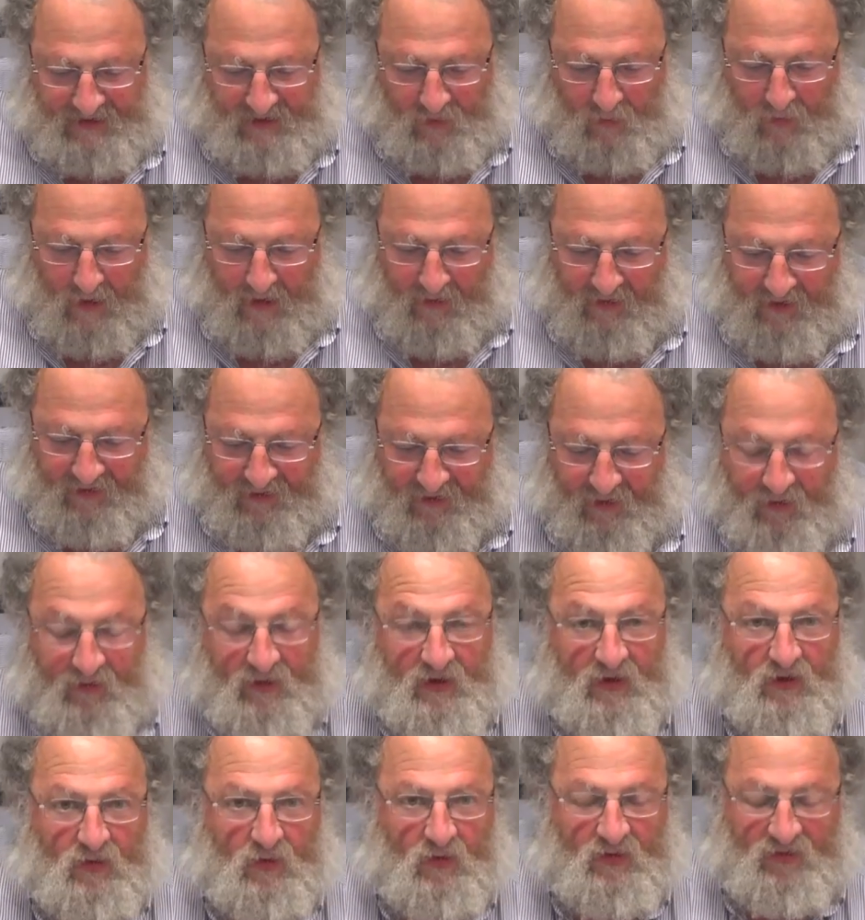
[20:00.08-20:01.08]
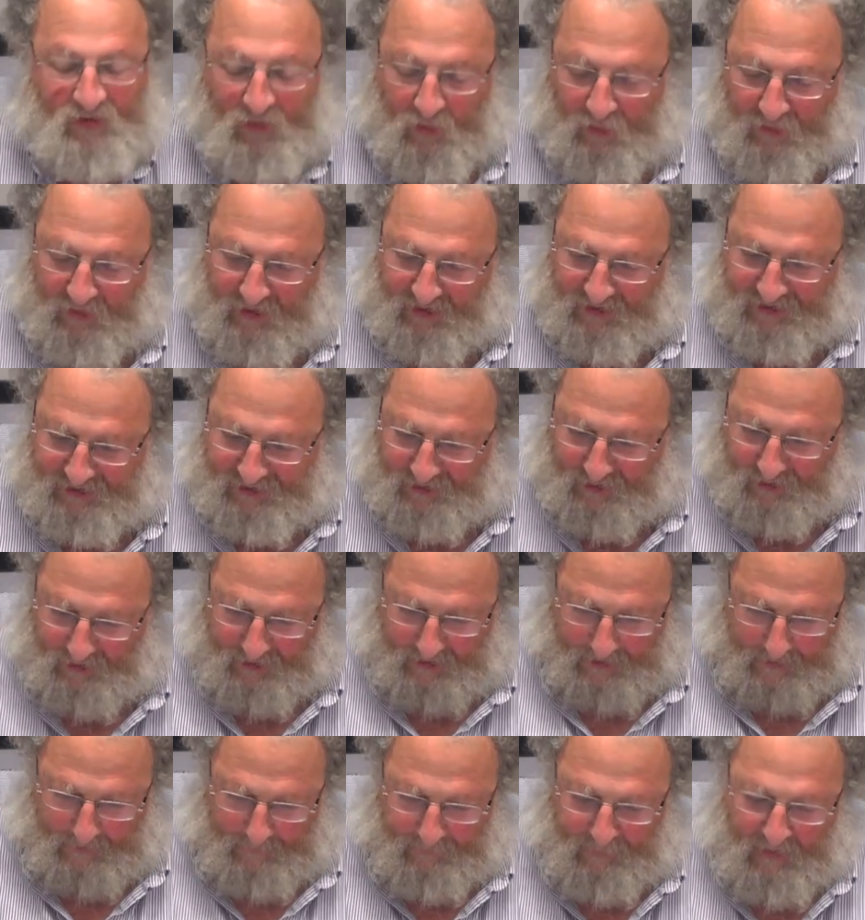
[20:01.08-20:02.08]
his query turned into a 2-year
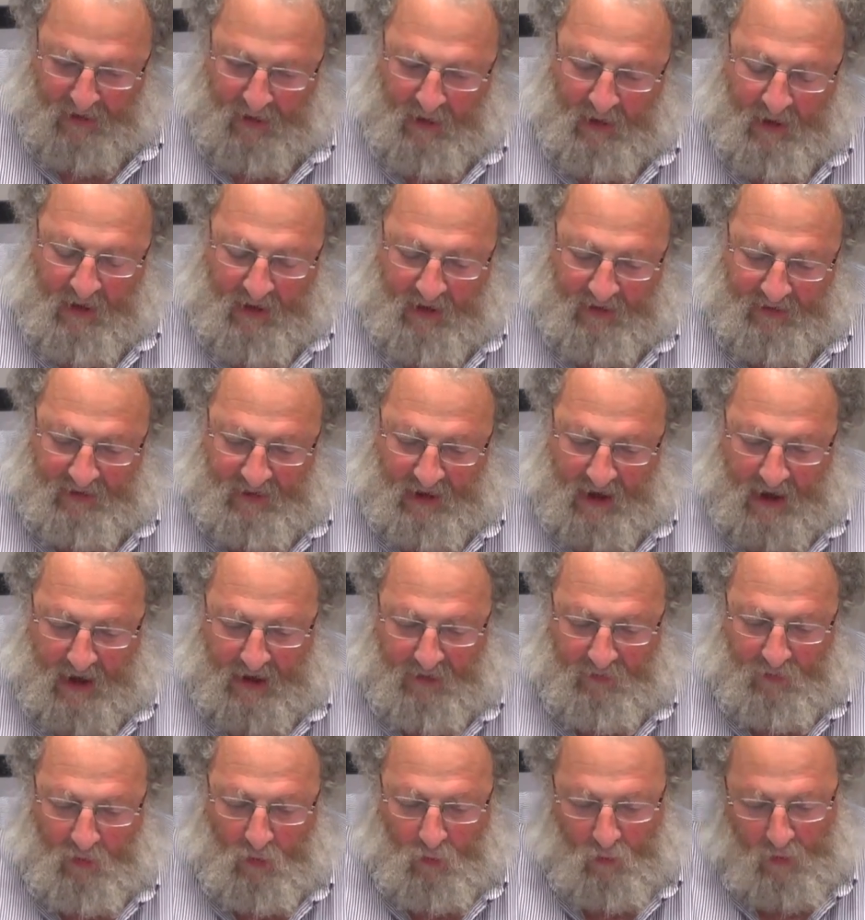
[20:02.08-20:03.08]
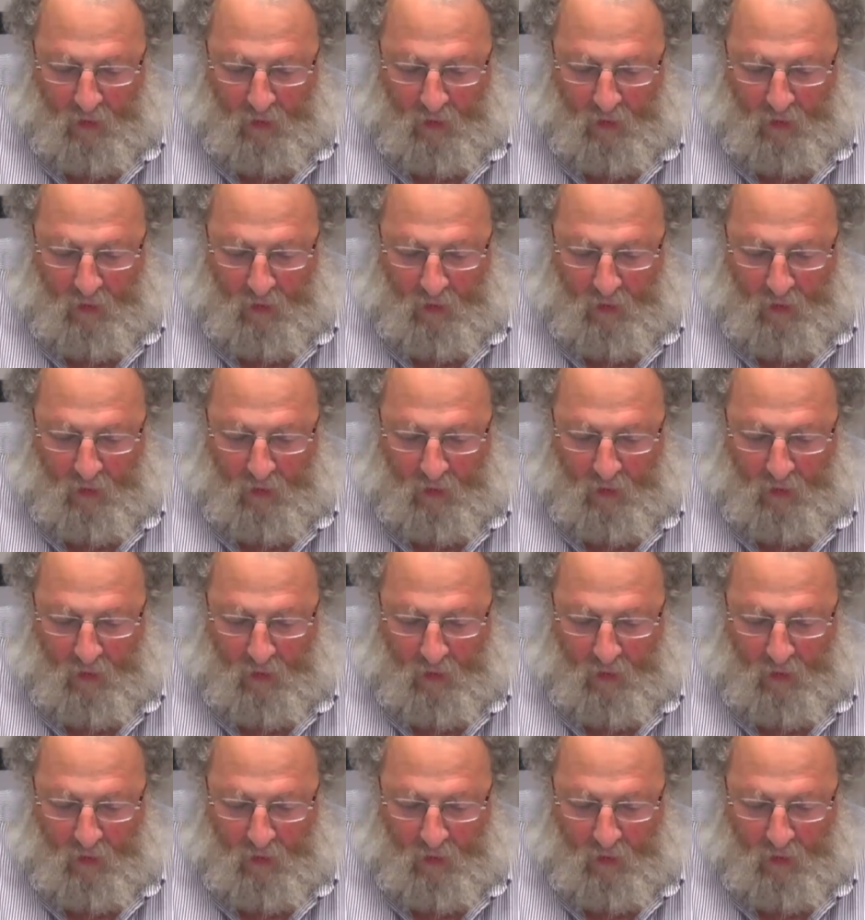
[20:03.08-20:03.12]
journey. In Cairo,